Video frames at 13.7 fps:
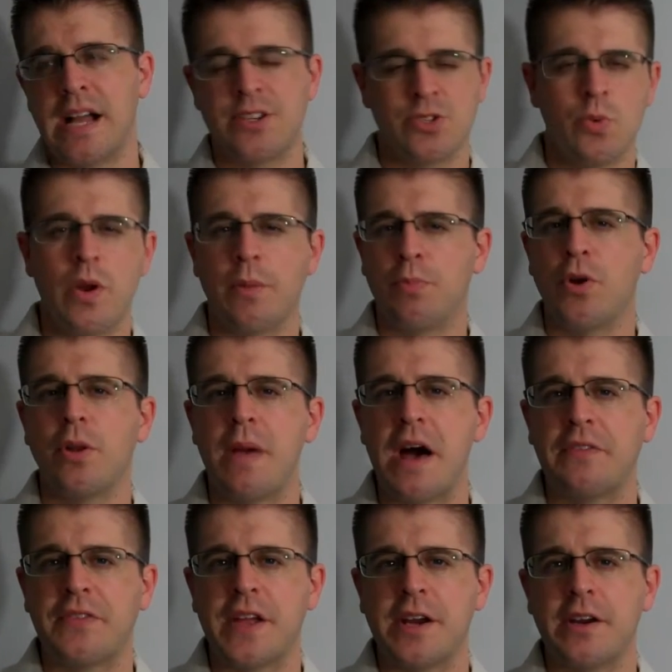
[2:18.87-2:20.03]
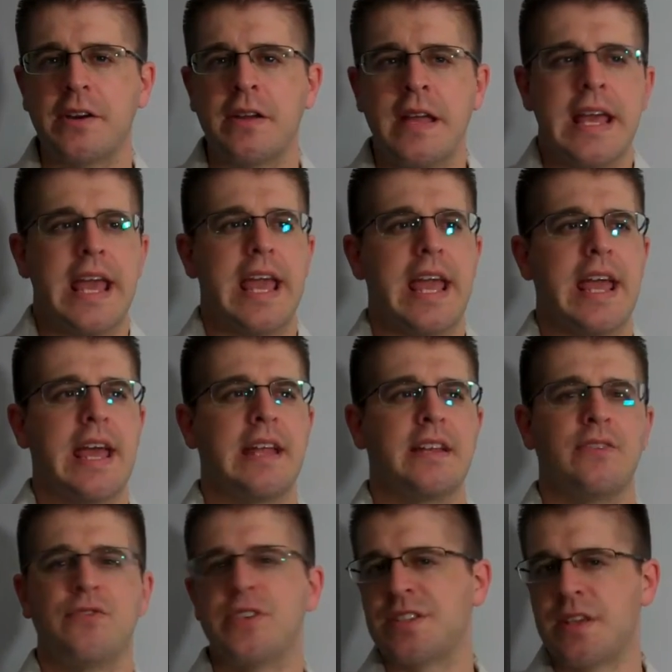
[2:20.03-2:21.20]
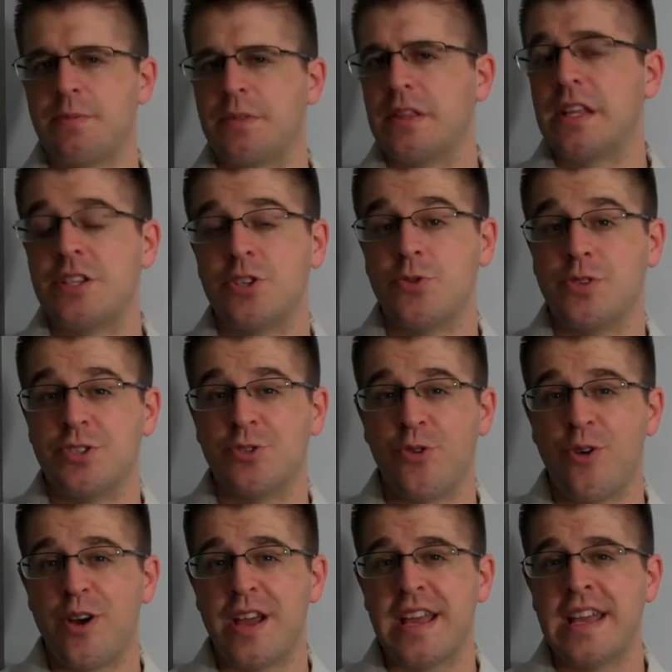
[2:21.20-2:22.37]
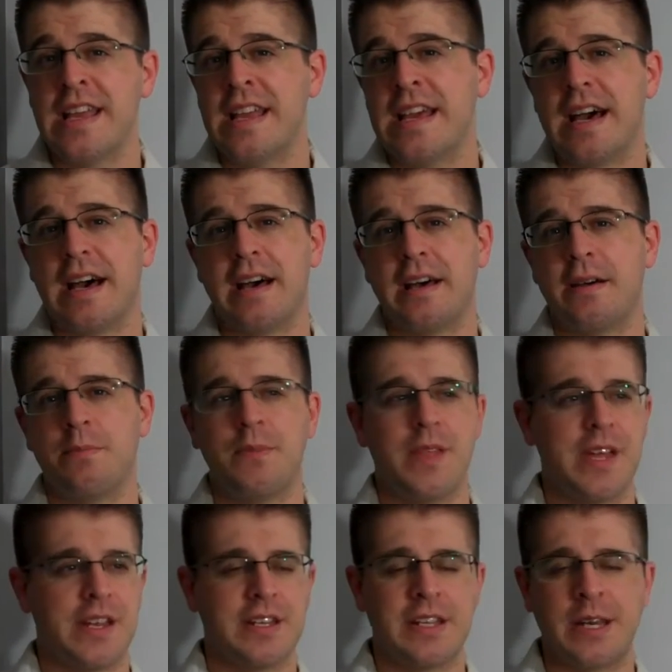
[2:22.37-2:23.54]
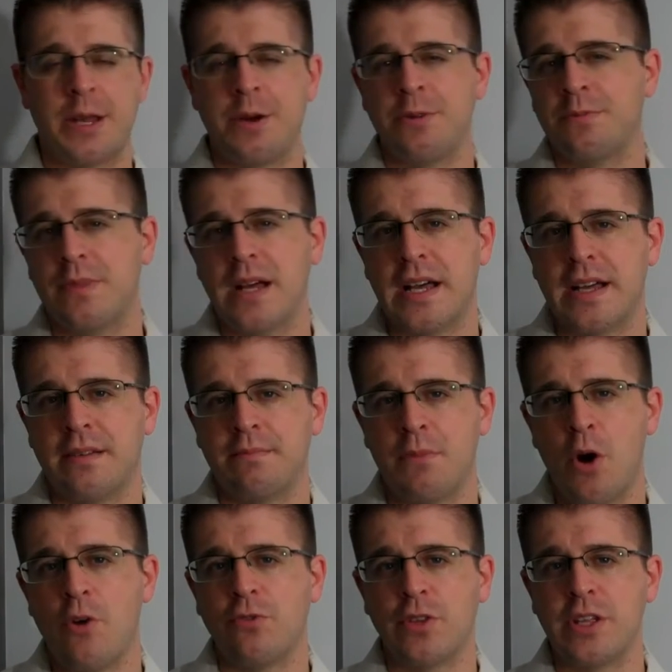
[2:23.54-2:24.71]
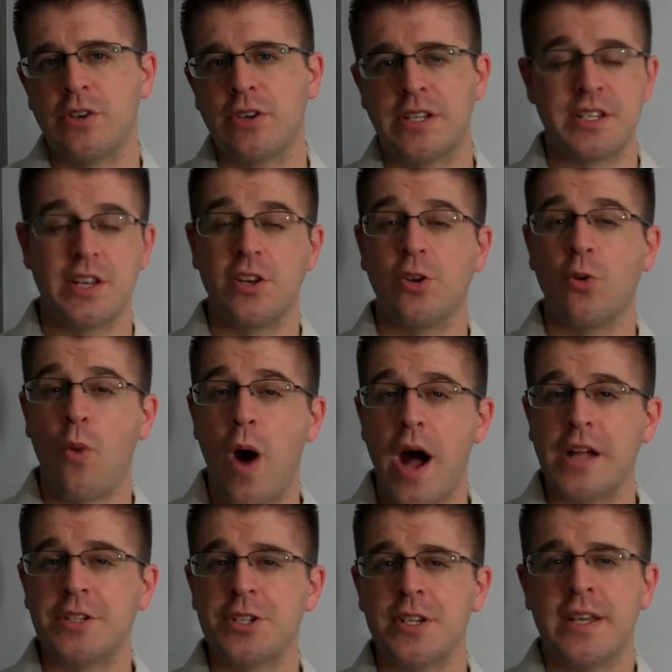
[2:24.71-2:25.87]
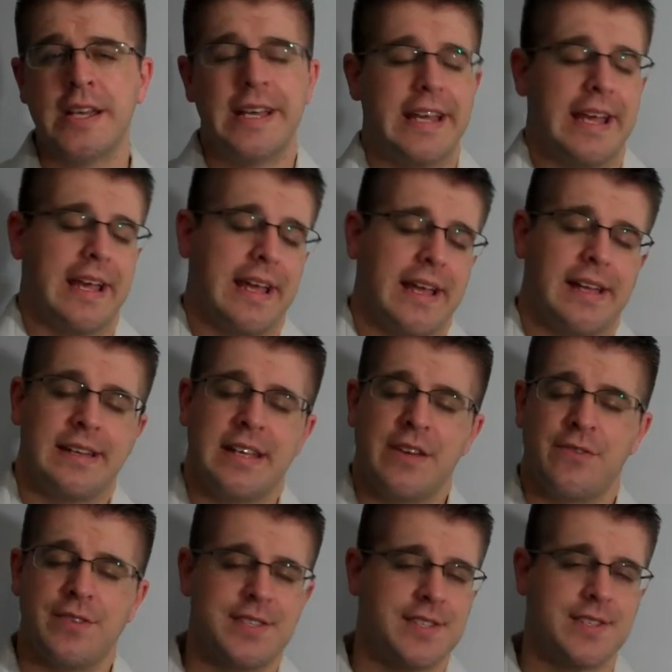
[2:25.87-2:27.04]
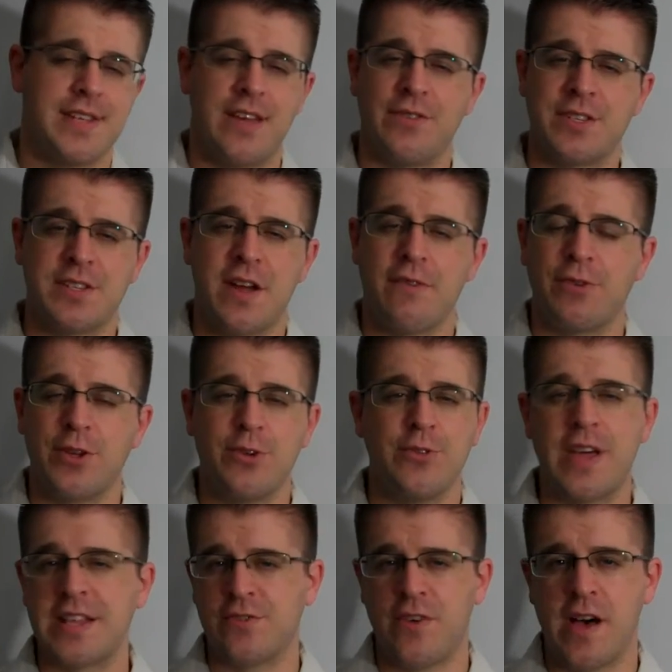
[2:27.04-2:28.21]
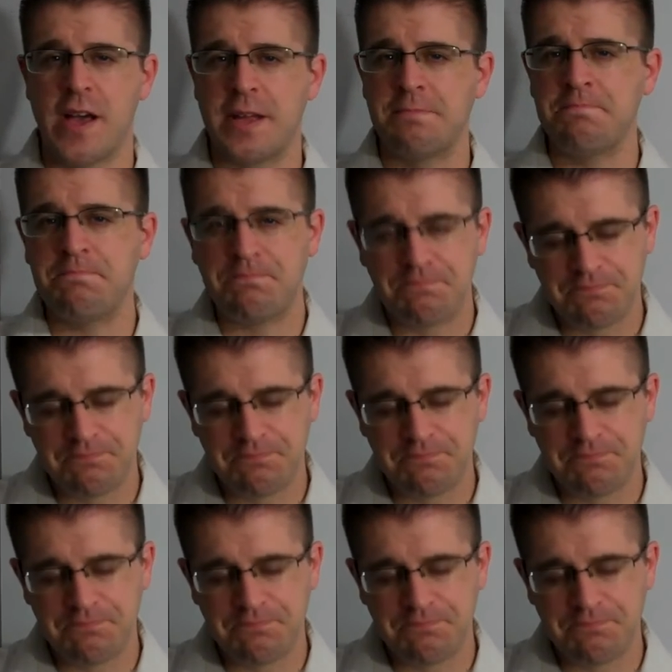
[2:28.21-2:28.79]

I just want to put them out there. And if it's something that you enjoy, then, you know, hopefully you continue to watch, and if it's not for you, that's fine.